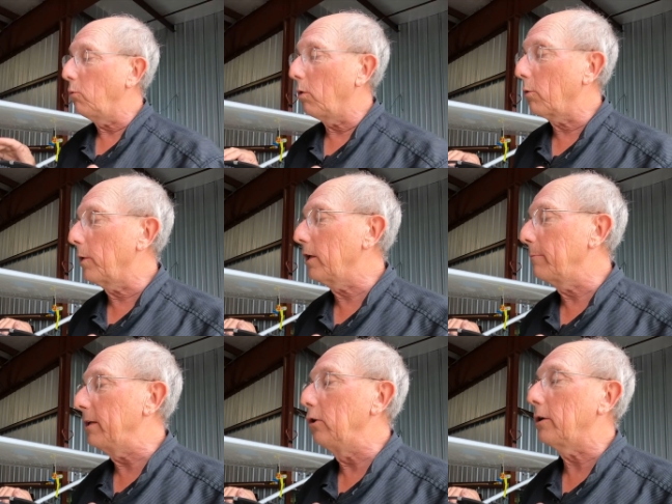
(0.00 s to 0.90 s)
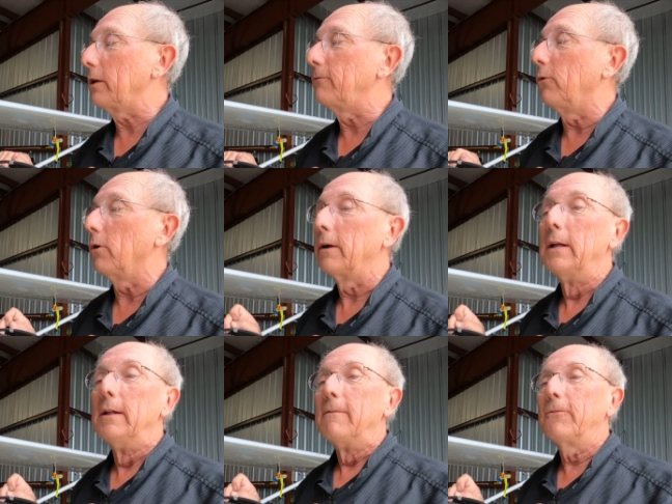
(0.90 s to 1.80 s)
what are we going to be looking for?
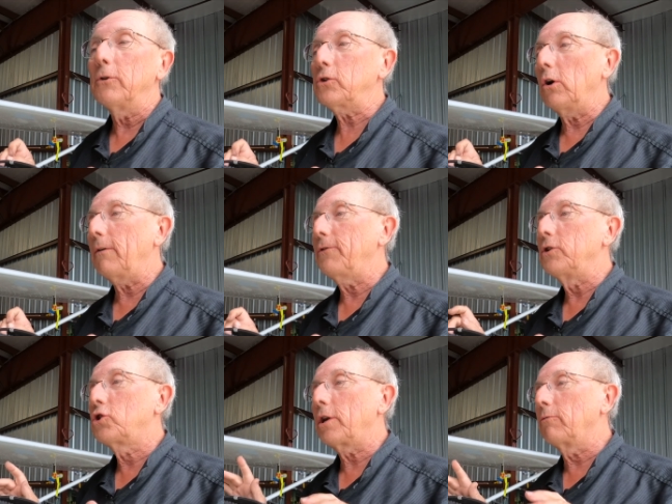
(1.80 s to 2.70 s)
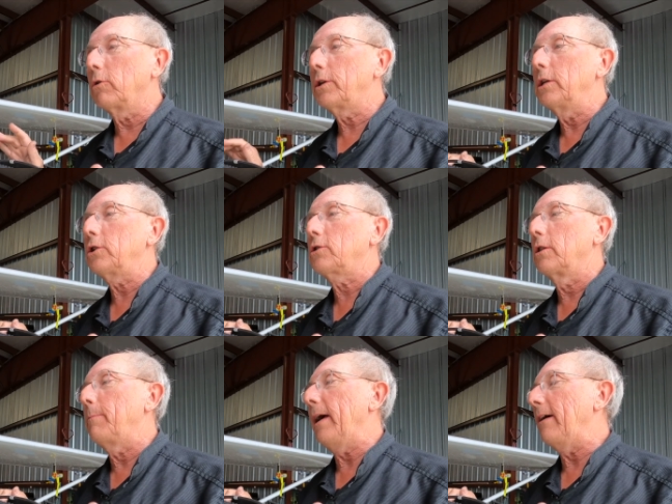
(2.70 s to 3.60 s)
First off, the general condition of
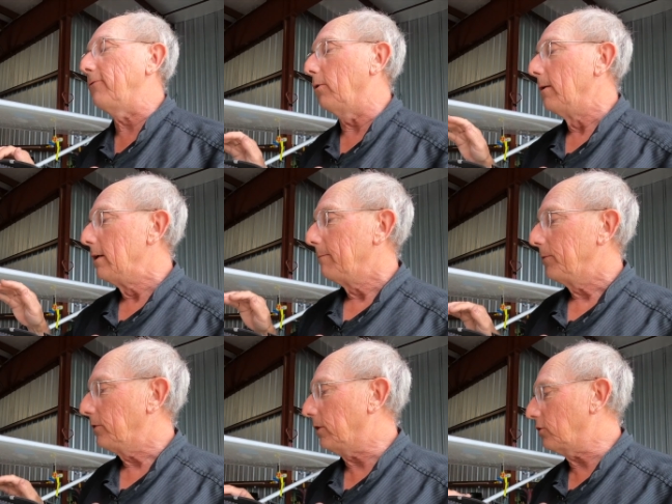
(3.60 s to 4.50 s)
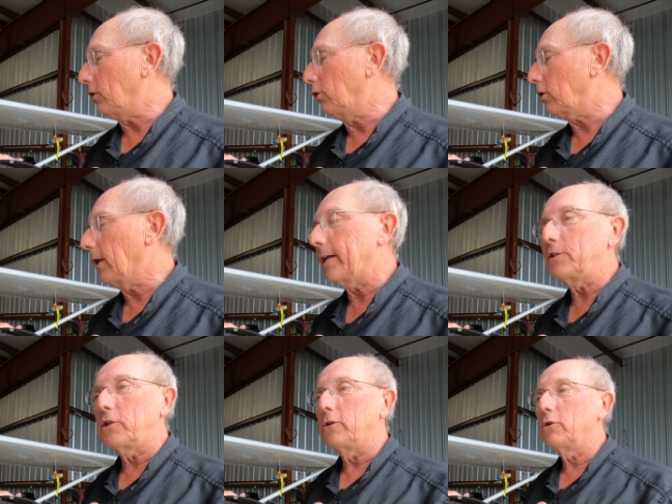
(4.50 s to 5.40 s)
the baffle. Does it look like
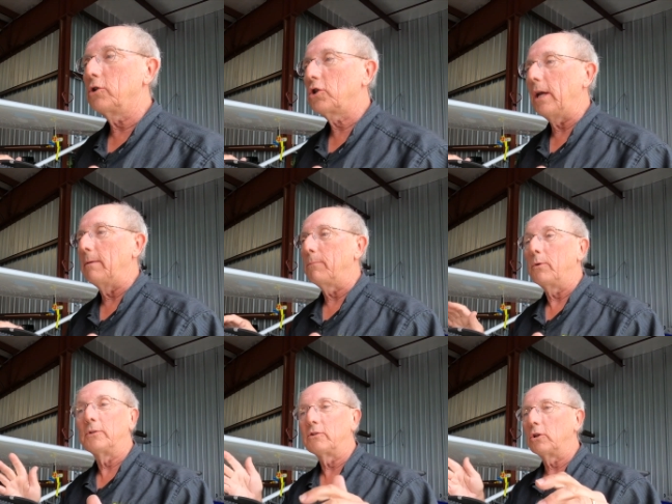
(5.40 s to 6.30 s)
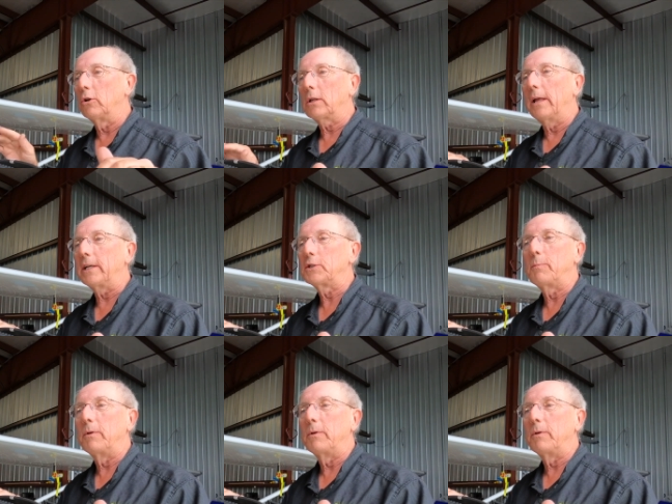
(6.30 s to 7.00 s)
it's in good shape? Does it look like it's